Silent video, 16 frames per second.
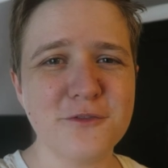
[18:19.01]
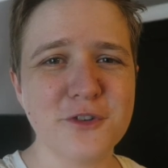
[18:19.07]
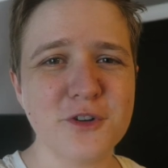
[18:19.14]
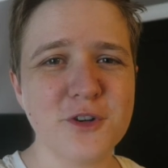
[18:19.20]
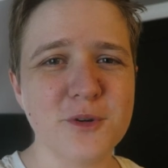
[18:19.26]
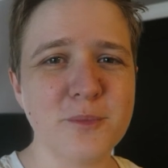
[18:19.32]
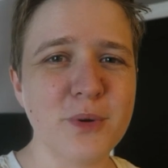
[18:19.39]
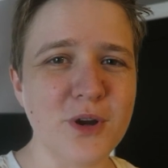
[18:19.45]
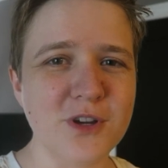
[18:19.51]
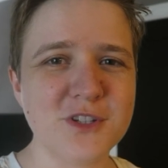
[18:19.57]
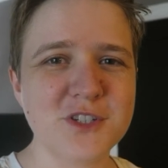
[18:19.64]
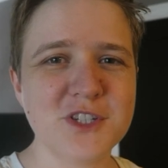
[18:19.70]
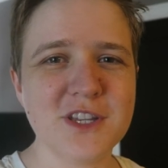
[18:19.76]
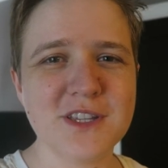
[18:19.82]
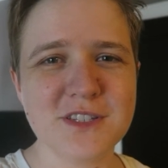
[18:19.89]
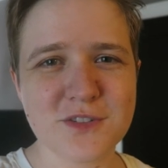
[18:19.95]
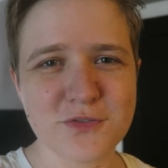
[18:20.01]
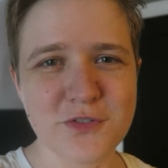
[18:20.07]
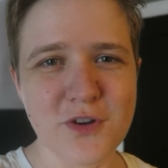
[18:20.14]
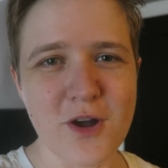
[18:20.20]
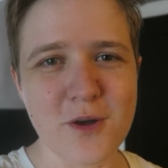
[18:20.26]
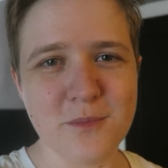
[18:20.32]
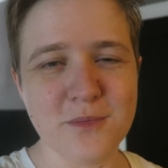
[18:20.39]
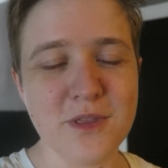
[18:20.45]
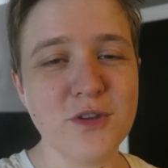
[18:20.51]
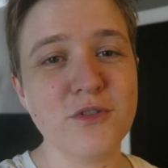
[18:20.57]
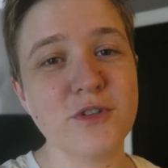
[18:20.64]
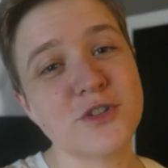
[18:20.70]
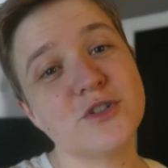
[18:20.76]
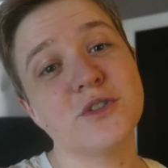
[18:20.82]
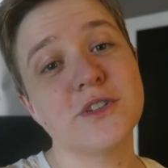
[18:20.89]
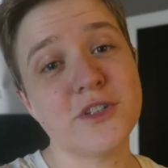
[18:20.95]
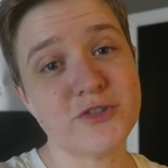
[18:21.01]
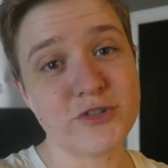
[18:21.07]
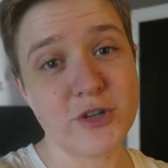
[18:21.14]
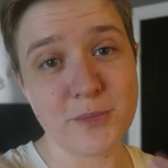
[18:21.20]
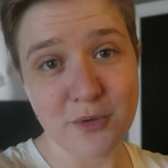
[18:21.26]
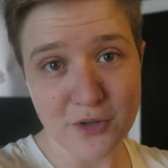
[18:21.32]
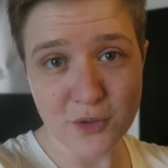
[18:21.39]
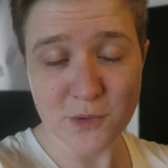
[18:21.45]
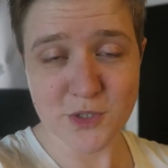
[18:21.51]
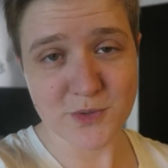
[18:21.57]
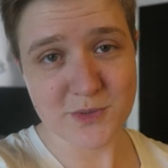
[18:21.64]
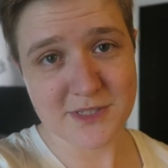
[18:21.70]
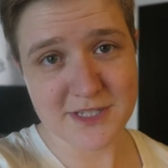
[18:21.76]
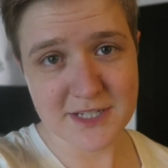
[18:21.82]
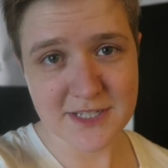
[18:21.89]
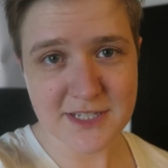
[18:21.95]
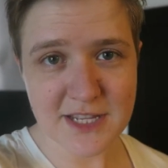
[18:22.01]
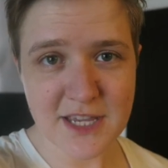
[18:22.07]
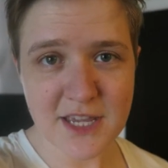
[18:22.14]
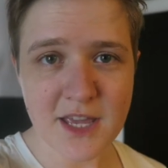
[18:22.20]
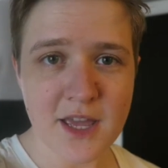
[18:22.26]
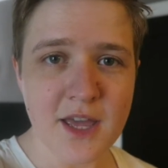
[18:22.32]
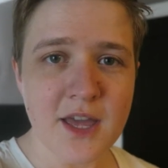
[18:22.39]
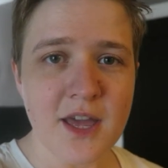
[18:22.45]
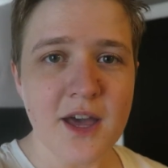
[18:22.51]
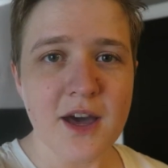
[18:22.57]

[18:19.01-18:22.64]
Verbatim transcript: for purchase from the original distributor, which was Disney.